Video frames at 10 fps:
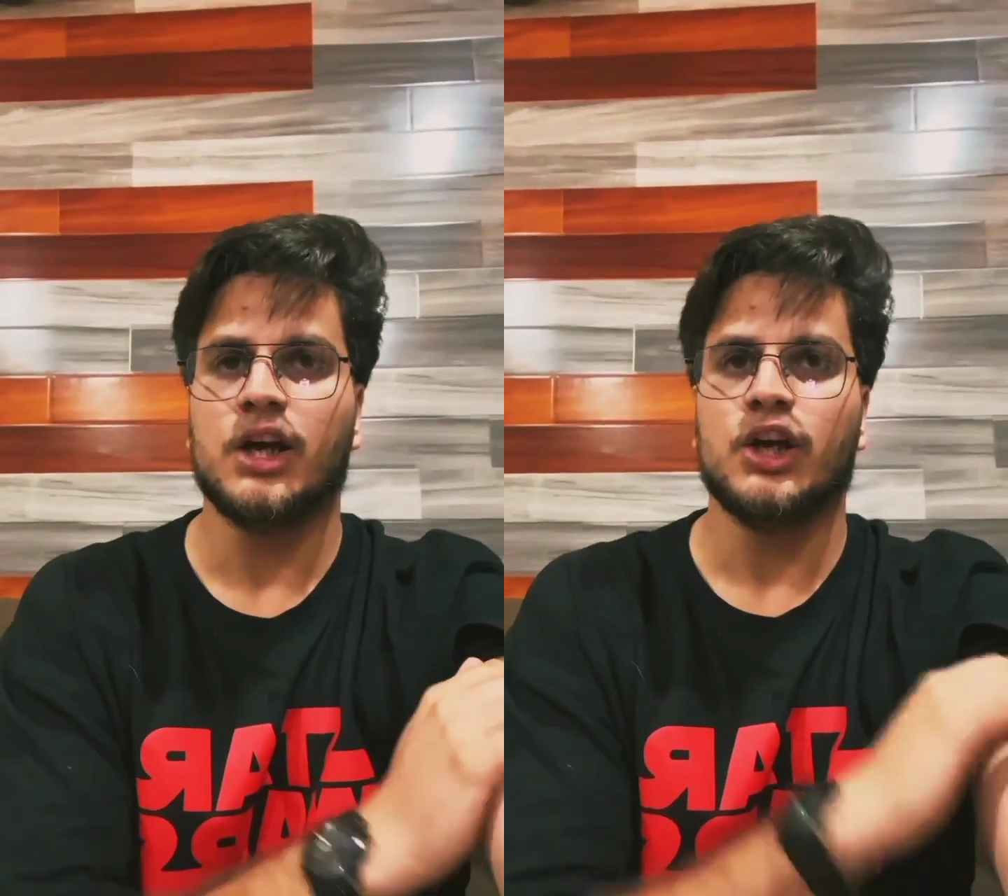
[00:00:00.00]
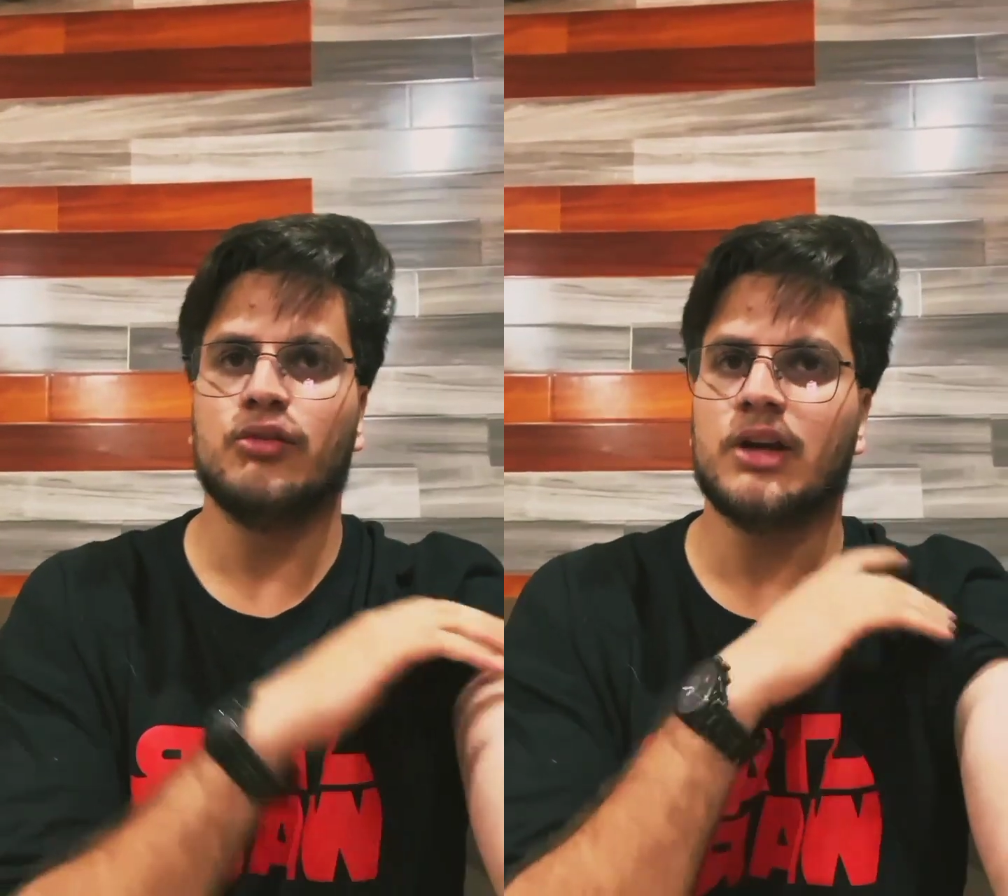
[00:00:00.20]

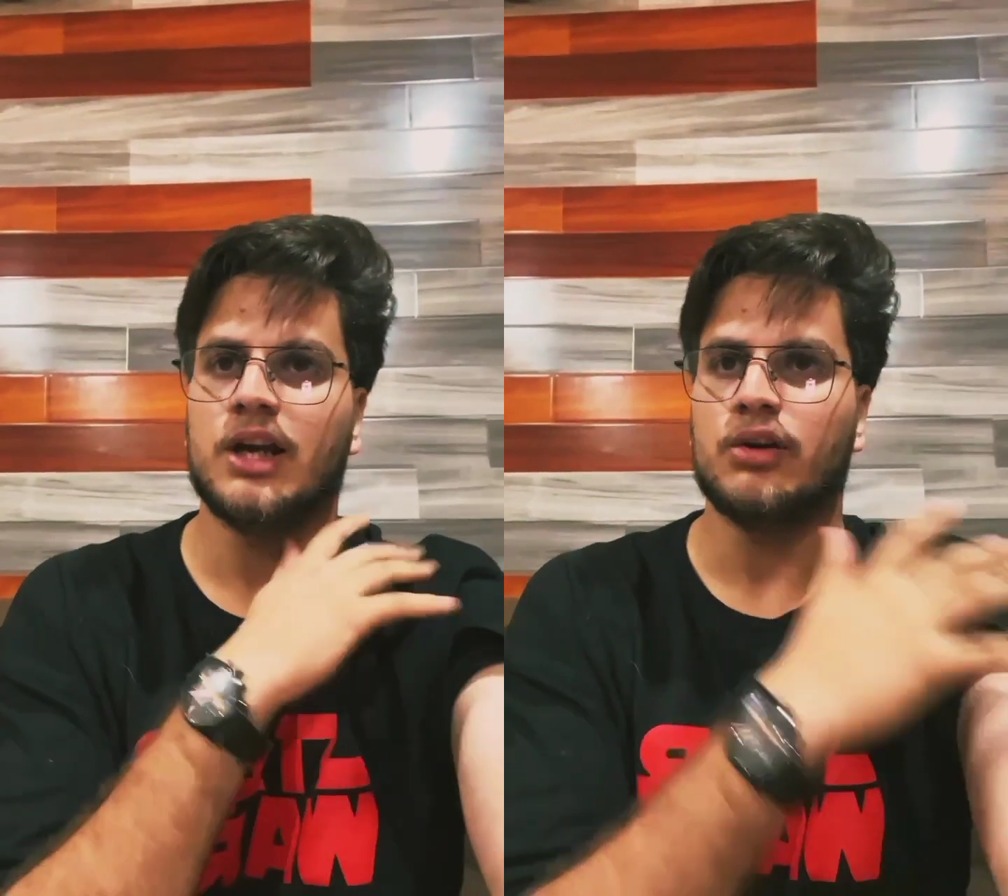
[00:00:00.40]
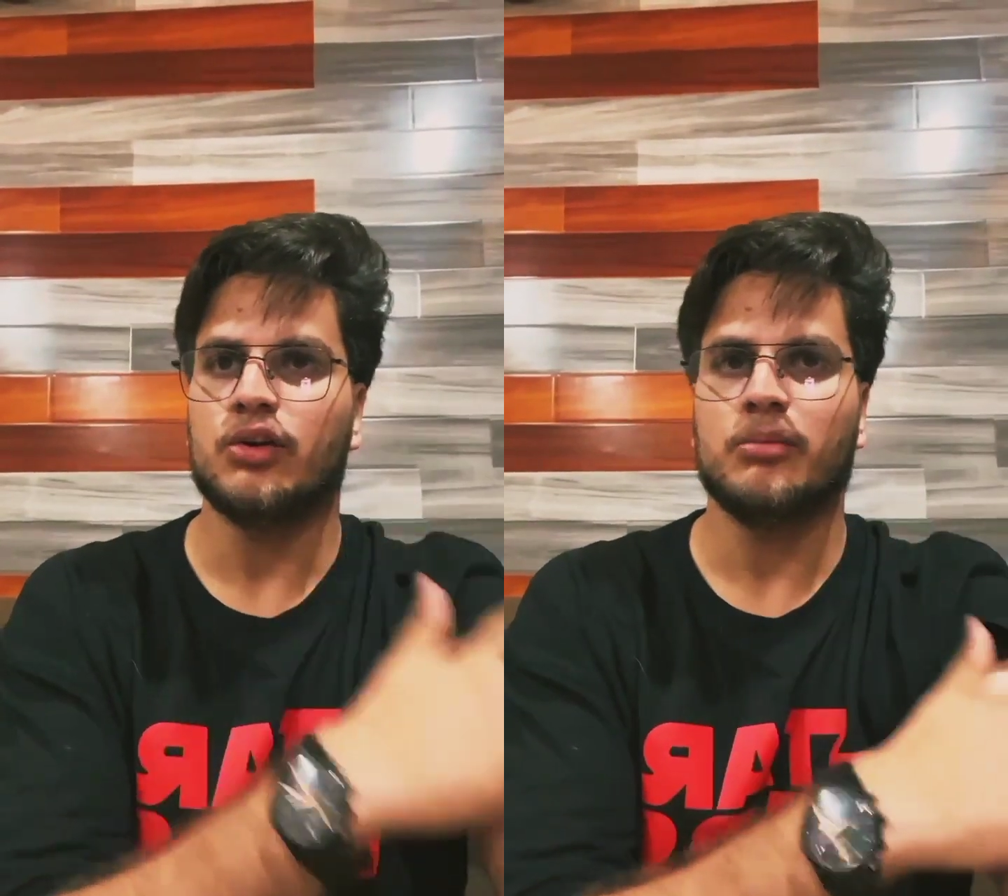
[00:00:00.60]
you will
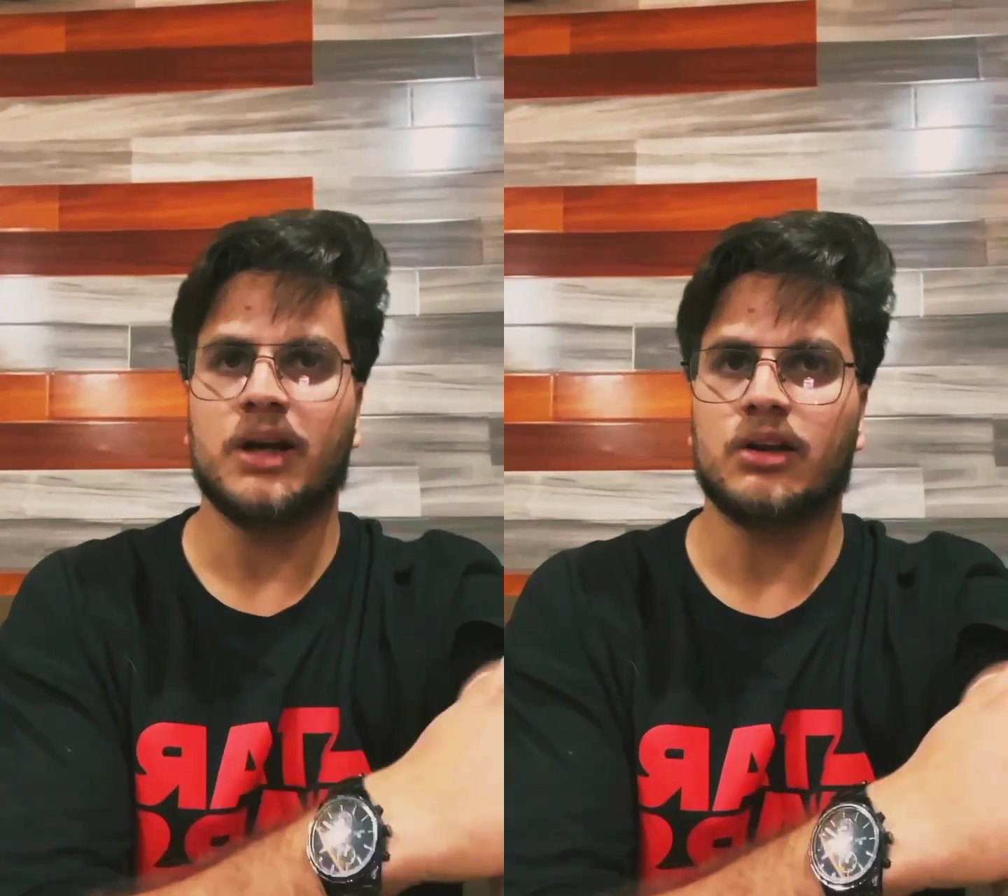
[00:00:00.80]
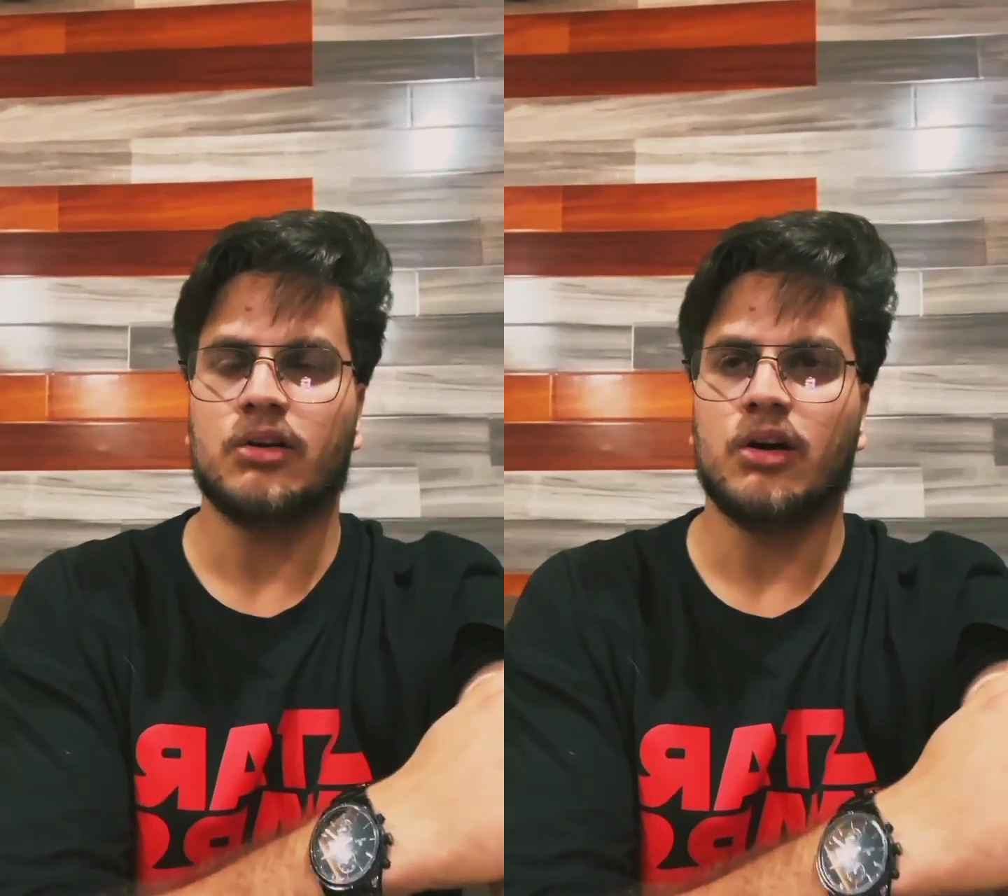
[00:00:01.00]
get into
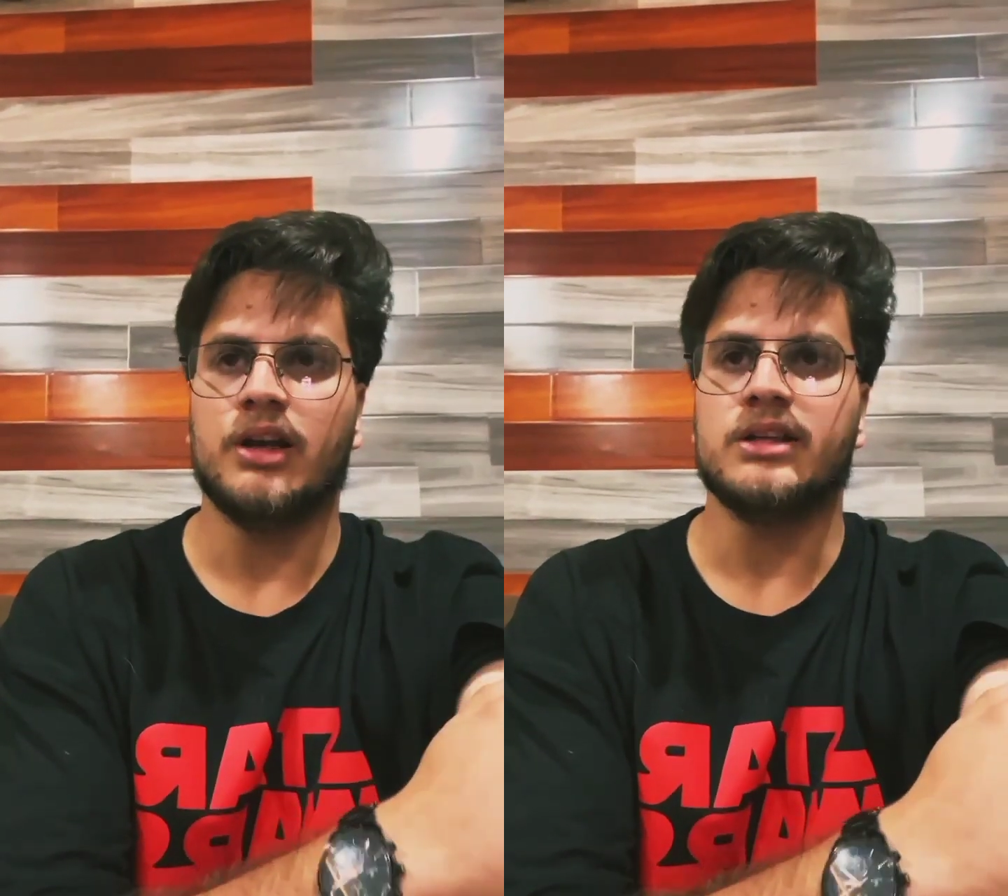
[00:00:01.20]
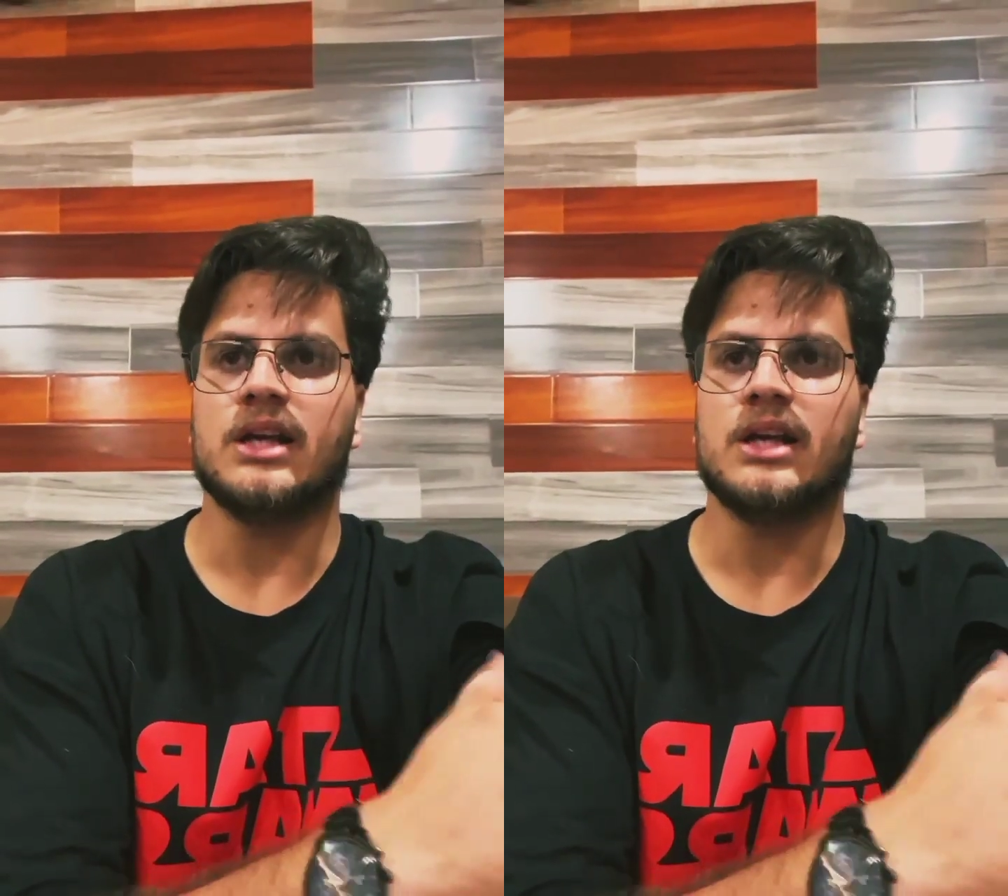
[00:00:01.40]
medical college